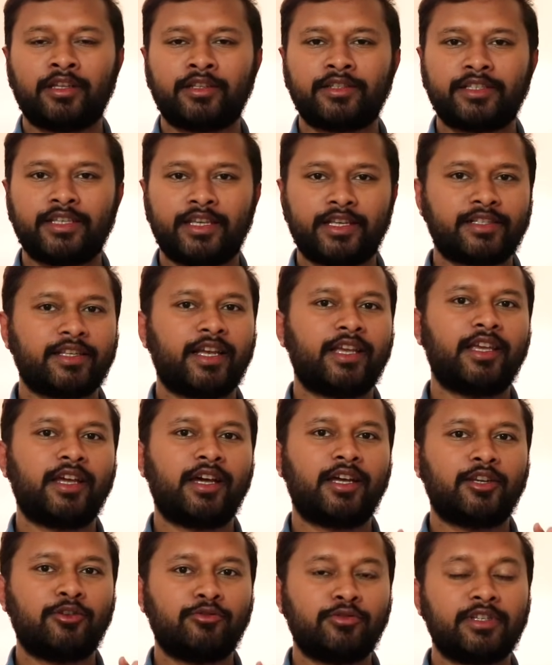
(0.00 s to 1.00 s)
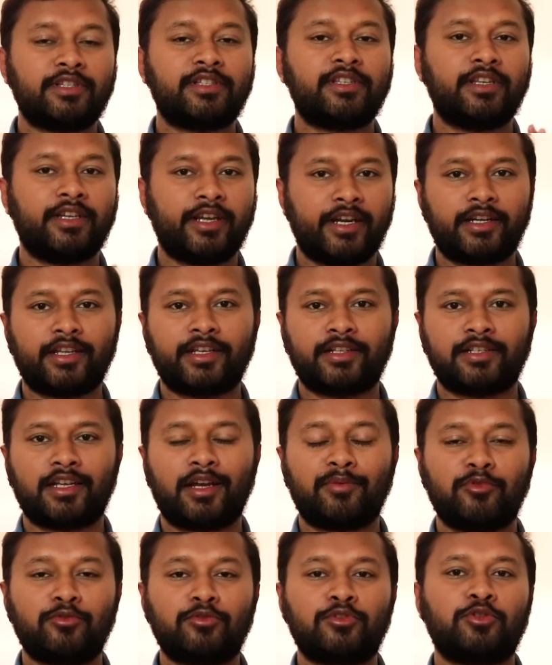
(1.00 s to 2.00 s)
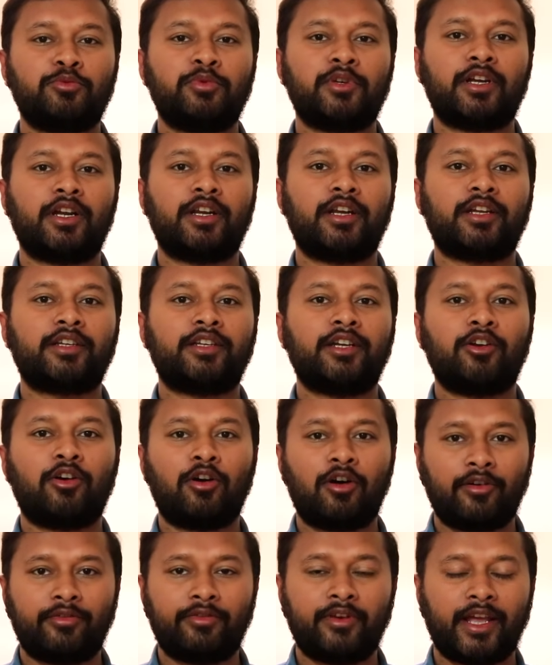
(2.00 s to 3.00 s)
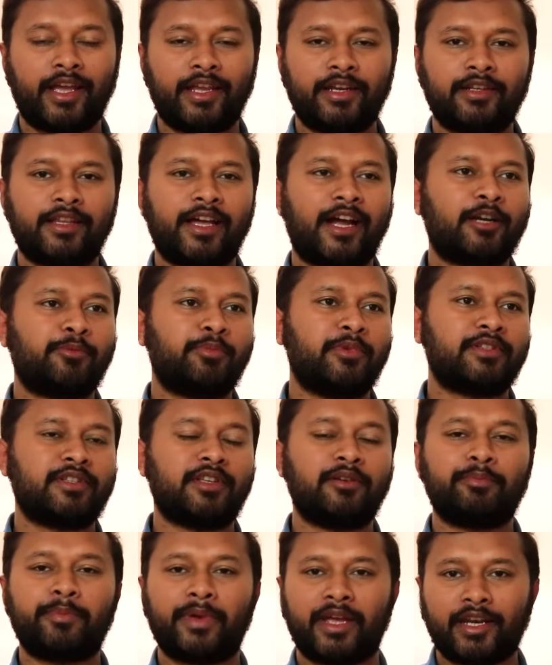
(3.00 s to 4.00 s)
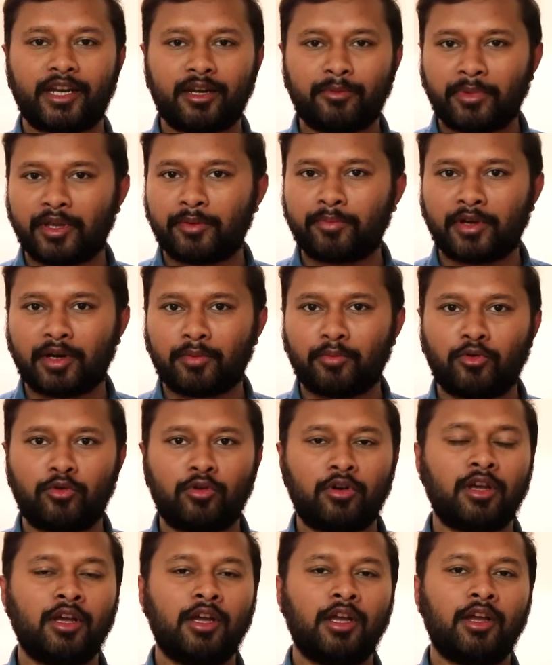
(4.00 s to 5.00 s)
CSIR UGC NET exam used to be conducted offline. That means in pen and paper mode.